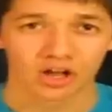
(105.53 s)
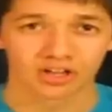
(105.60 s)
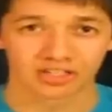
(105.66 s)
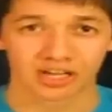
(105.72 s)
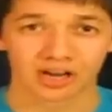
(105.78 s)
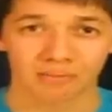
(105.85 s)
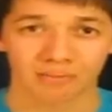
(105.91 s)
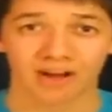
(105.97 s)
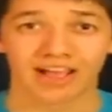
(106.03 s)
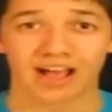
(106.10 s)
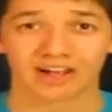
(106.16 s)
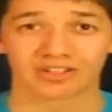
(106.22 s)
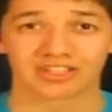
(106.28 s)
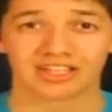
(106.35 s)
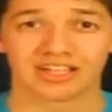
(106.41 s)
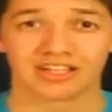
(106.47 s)
"Does anybody
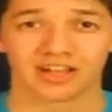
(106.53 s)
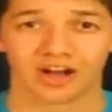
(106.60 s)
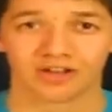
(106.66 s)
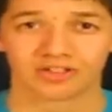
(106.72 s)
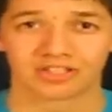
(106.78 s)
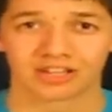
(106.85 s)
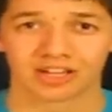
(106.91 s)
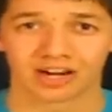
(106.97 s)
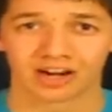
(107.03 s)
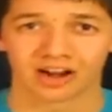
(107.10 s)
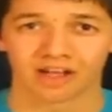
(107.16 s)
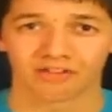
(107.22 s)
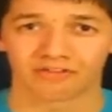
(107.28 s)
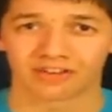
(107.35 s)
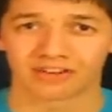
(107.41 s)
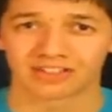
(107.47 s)
else see those?" And then
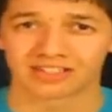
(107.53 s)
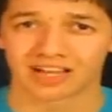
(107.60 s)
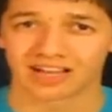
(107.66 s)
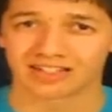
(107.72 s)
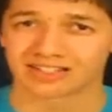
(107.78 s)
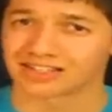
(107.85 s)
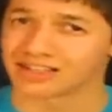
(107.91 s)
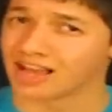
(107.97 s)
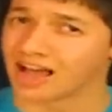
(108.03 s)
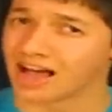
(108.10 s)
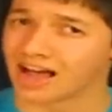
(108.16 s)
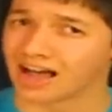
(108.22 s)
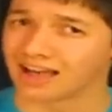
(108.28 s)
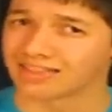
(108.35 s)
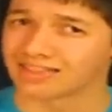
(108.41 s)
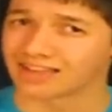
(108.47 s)
another friend says,
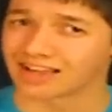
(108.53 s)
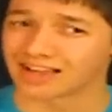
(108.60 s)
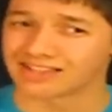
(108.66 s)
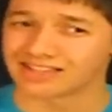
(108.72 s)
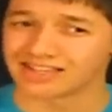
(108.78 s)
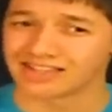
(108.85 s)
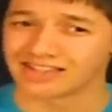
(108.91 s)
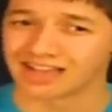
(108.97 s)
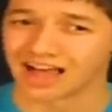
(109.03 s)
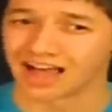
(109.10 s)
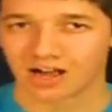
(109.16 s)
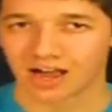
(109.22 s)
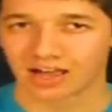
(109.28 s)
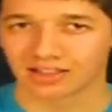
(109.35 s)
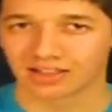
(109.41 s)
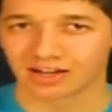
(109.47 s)
"Yeah, I think I see
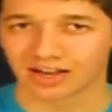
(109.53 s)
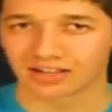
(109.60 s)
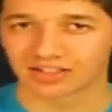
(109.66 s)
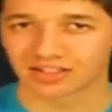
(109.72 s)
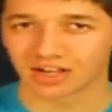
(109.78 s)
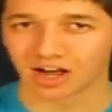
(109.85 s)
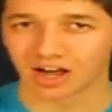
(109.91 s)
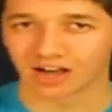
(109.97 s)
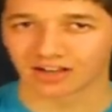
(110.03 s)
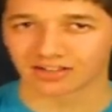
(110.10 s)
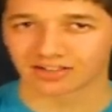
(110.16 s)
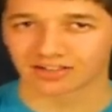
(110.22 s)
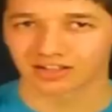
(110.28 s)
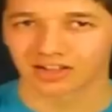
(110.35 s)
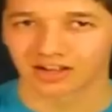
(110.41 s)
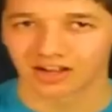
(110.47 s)
that." And then I saw
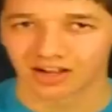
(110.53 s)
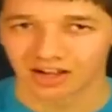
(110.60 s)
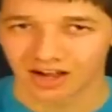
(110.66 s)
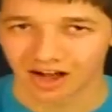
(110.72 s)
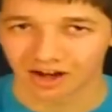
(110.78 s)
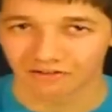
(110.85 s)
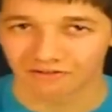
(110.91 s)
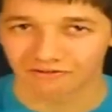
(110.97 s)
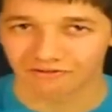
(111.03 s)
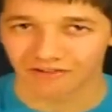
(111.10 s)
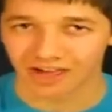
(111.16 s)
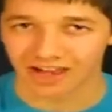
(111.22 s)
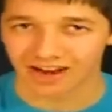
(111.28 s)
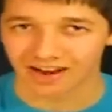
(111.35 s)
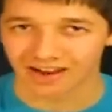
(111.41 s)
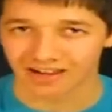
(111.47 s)
it. A
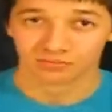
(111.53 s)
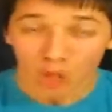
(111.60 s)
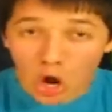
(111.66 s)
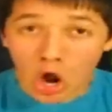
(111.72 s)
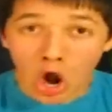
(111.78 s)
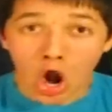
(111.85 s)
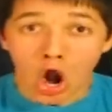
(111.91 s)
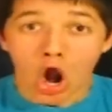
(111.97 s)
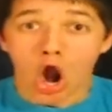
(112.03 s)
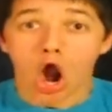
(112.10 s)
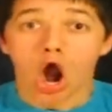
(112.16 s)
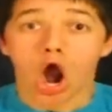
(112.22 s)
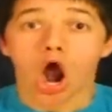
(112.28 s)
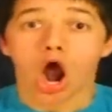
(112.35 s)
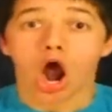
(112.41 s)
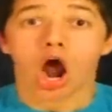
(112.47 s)
fin.
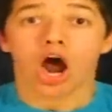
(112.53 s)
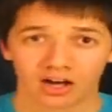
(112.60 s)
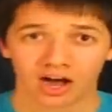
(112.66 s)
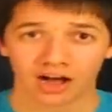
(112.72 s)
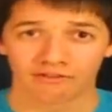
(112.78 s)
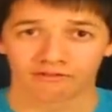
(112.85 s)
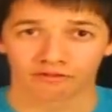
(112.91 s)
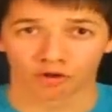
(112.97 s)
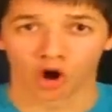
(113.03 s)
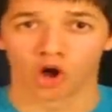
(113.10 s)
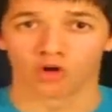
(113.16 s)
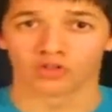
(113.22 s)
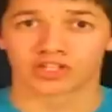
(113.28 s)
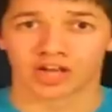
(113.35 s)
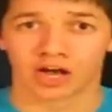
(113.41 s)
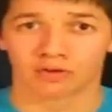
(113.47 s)
I
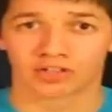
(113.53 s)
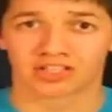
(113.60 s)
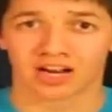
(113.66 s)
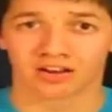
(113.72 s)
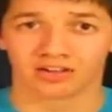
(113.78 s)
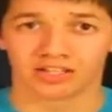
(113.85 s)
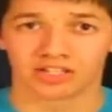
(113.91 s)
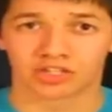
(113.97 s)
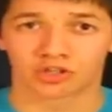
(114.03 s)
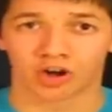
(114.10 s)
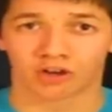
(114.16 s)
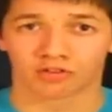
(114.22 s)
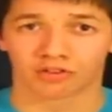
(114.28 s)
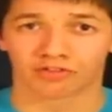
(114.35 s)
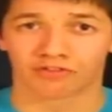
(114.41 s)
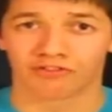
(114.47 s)
froze. I was suddenly
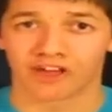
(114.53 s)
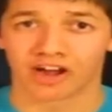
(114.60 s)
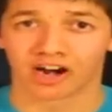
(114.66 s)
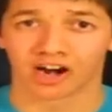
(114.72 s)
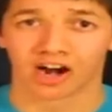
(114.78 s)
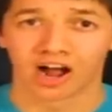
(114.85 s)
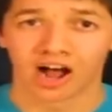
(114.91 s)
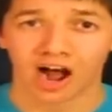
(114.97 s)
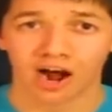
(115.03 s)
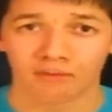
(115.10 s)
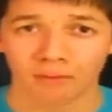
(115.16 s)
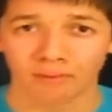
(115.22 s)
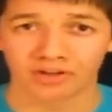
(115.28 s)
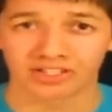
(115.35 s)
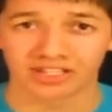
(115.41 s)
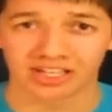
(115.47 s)
struck with fear. I
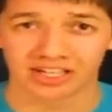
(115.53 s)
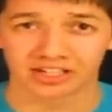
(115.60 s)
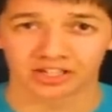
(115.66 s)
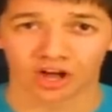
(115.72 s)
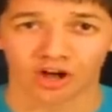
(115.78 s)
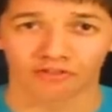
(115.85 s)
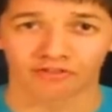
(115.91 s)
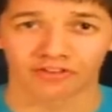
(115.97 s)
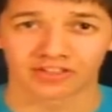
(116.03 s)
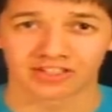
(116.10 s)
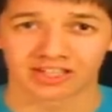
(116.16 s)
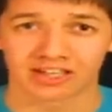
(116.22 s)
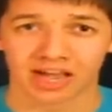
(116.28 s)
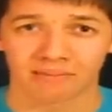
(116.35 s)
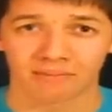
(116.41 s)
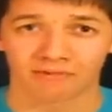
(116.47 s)
remember seeing dolphins
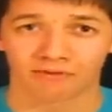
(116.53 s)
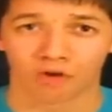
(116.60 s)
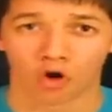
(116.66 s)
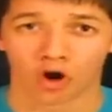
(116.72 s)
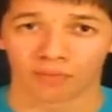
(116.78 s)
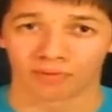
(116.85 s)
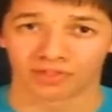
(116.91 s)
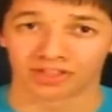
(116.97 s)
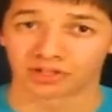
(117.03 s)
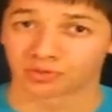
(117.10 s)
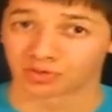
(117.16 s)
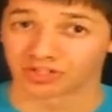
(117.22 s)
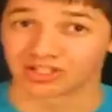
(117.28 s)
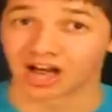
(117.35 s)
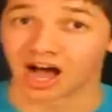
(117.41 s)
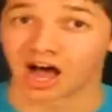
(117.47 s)
the day before, but this
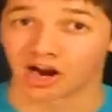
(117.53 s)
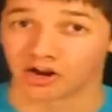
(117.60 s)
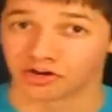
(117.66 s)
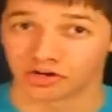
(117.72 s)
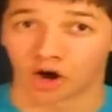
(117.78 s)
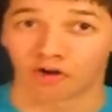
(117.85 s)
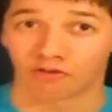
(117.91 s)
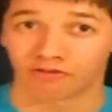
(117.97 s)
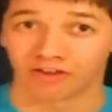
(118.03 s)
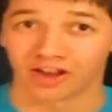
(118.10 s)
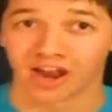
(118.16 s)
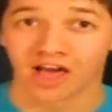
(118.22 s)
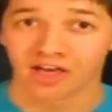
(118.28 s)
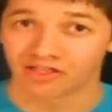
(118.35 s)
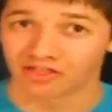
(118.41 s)
was not a dolphin.